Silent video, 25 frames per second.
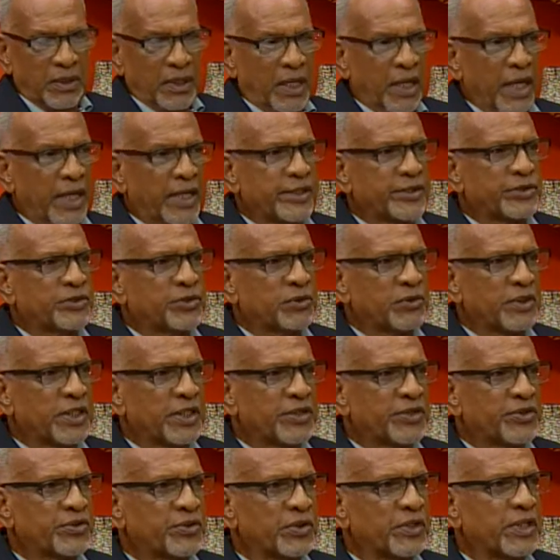And
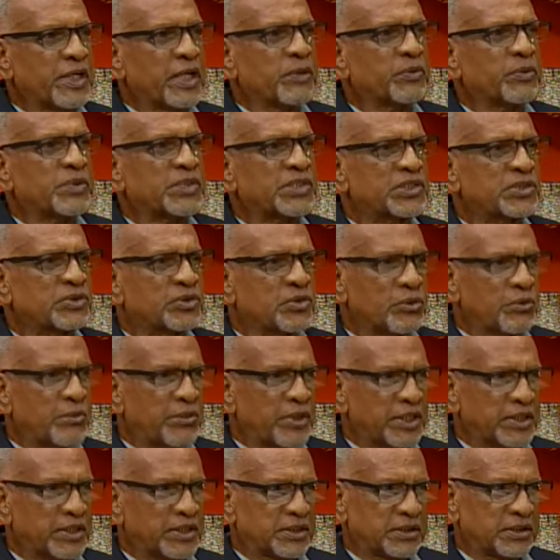Julian thought that was too
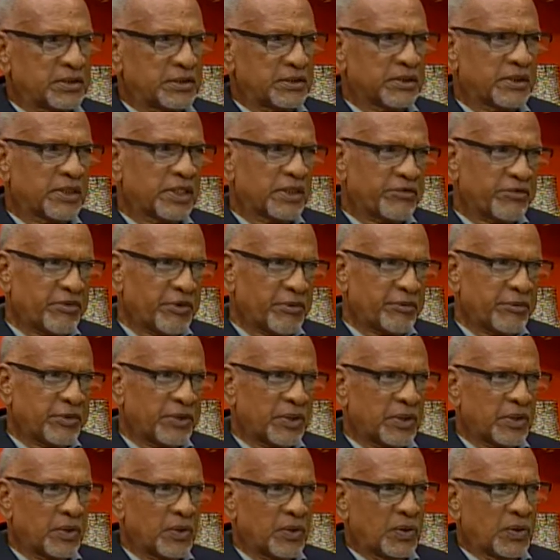much to give him.
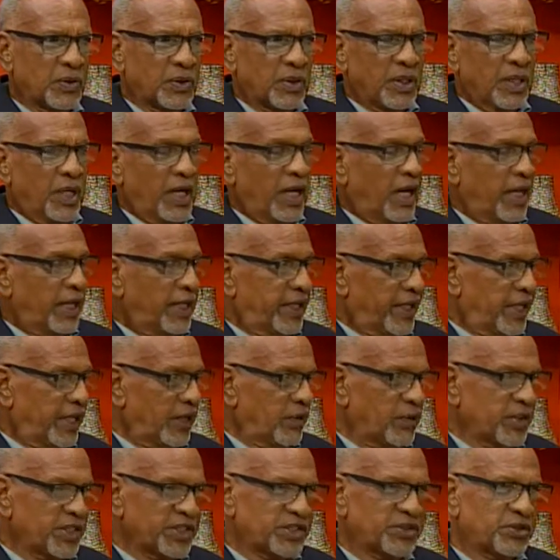And here
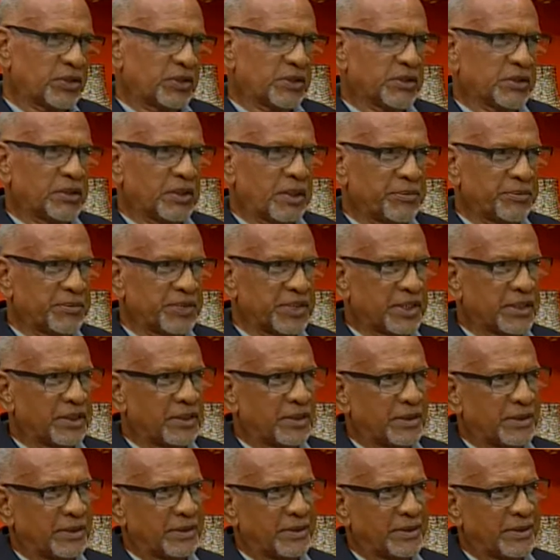was John
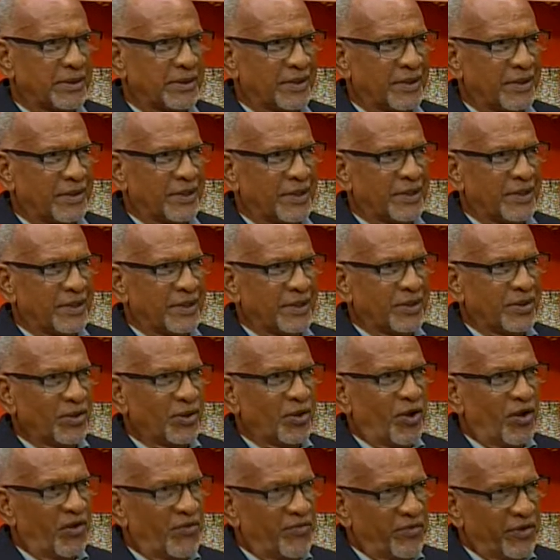Compton
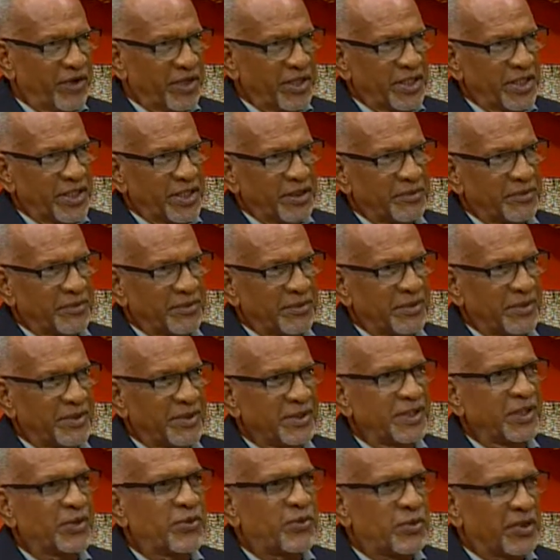offering him
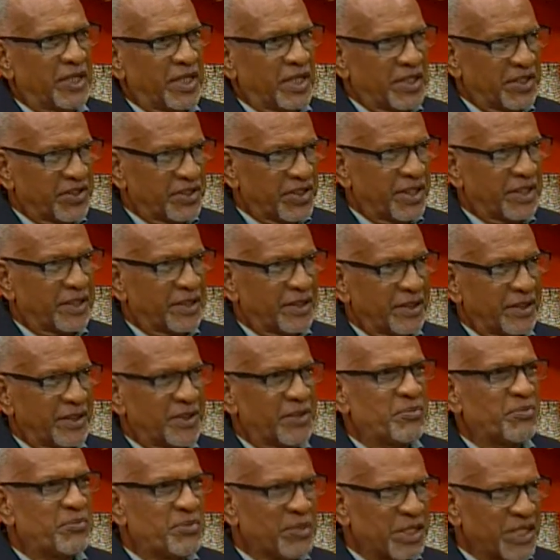the real thing,
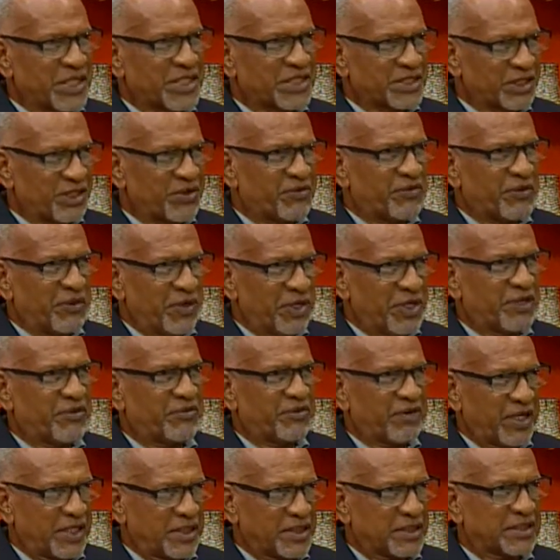a minister of foreign
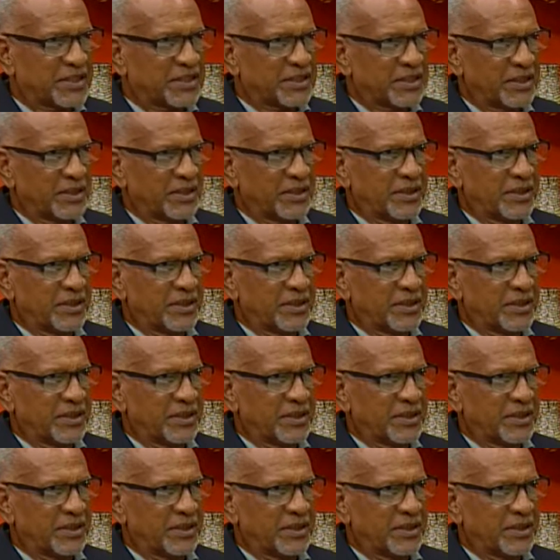affairs.